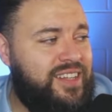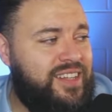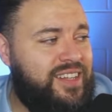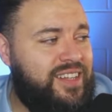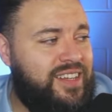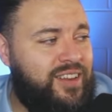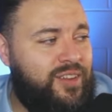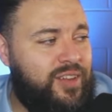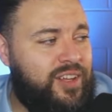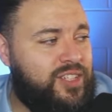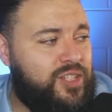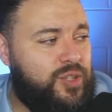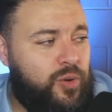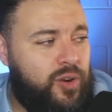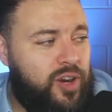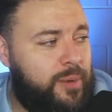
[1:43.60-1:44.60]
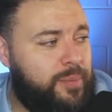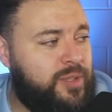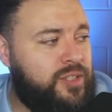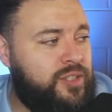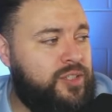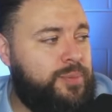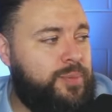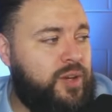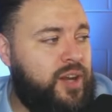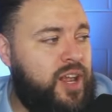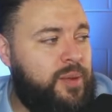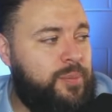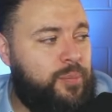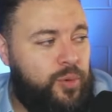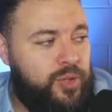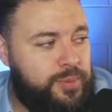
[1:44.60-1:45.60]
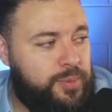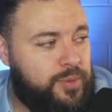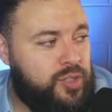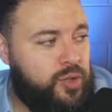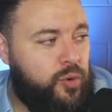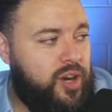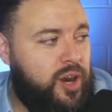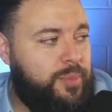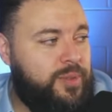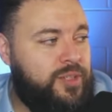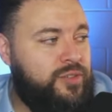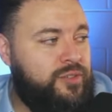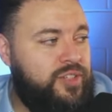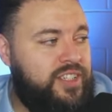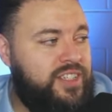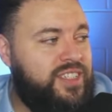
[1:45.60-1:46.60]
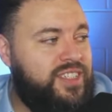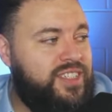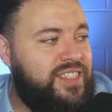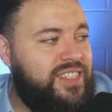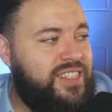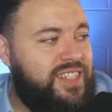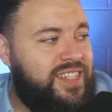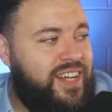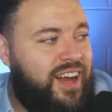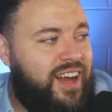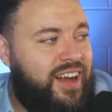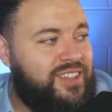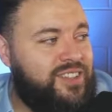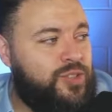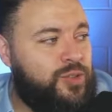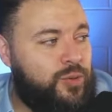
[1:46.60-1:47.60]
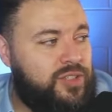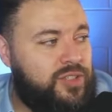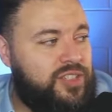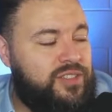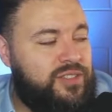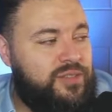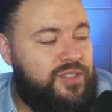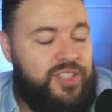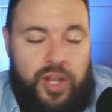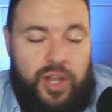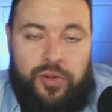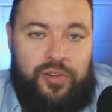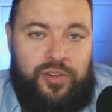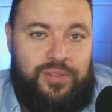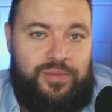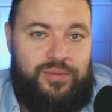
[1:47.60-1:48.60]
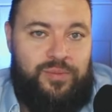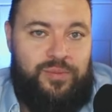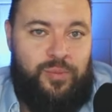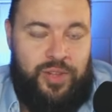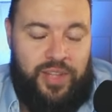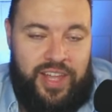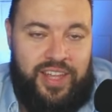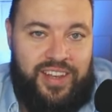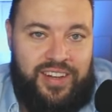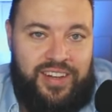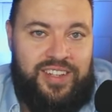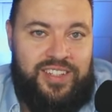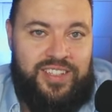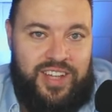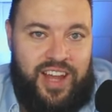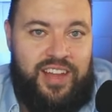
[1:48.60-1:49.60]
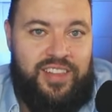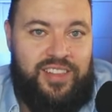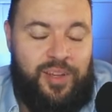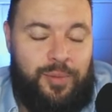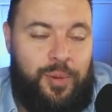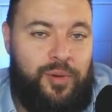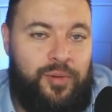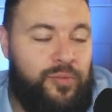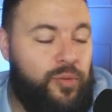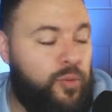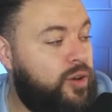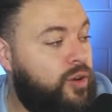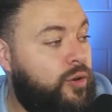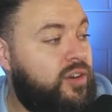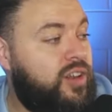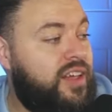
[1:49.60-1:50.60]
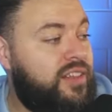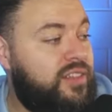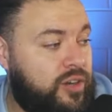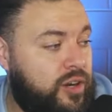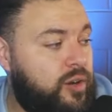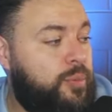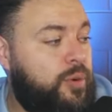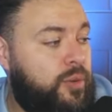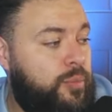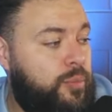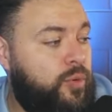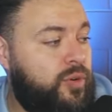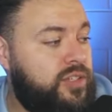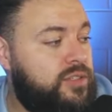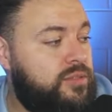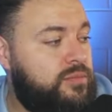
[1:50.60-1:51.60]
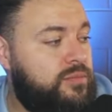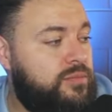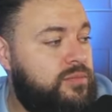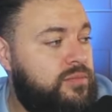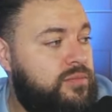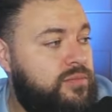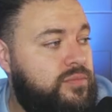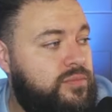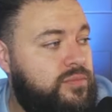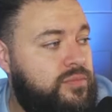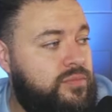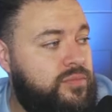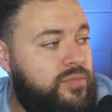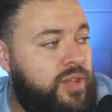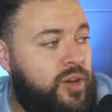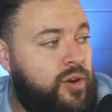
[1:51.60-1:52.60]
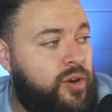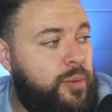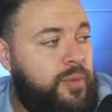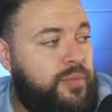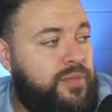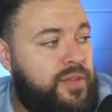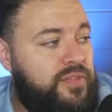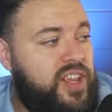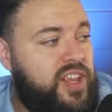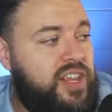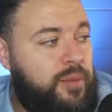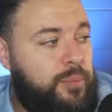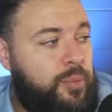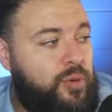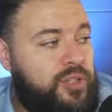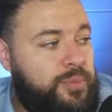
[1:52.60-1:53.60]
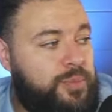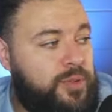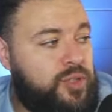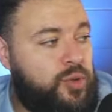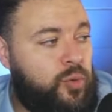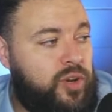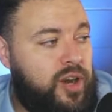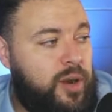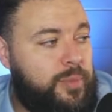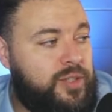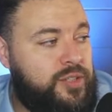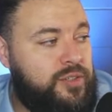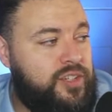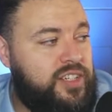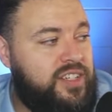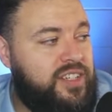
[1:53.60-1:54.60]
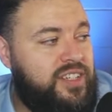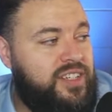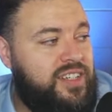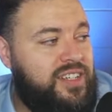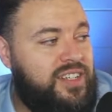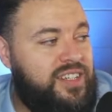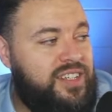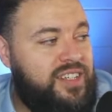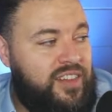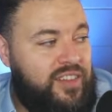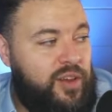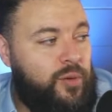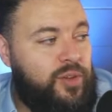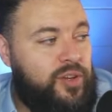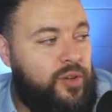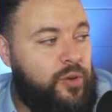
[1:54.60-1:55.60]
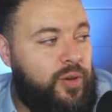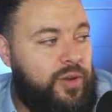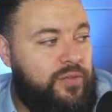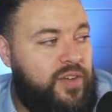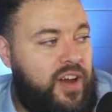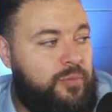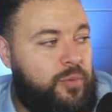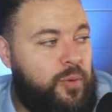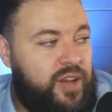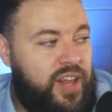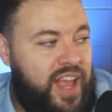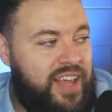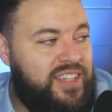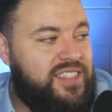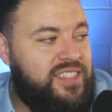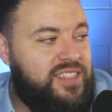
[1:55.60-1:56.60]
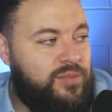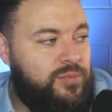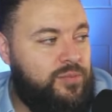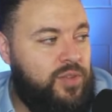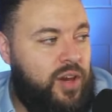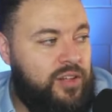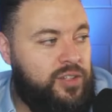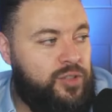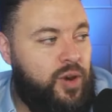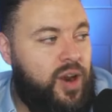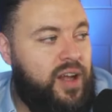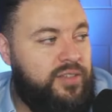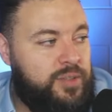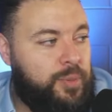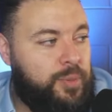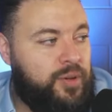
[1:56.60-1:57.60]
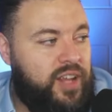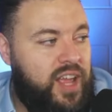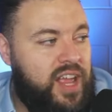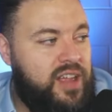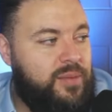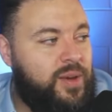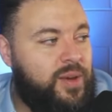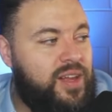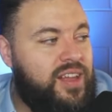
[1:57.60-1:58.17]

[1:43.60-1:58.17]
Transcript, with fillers: you look at scoring opportunities per game, points per scoring opportunity. Uh, Georgia Southern, when they get inside the opponent forty-yard line, they're going to put up points. They are number fifteen in points per scoring opportunity. Now, they only do it five point eight uh, drives per game,